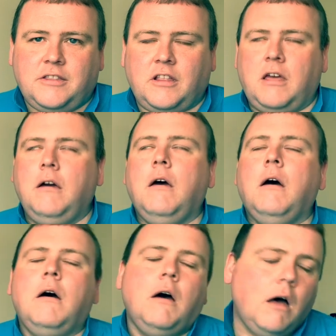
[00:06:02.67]
They're like,
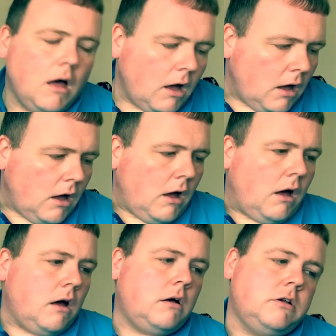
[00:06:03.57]
oh,
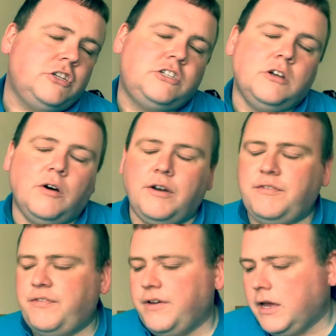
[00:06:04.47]
so
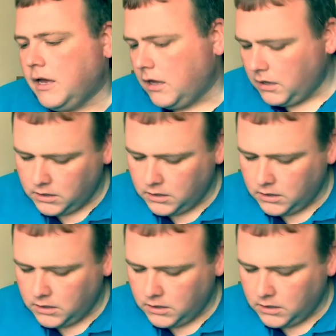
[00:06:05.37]
unfair.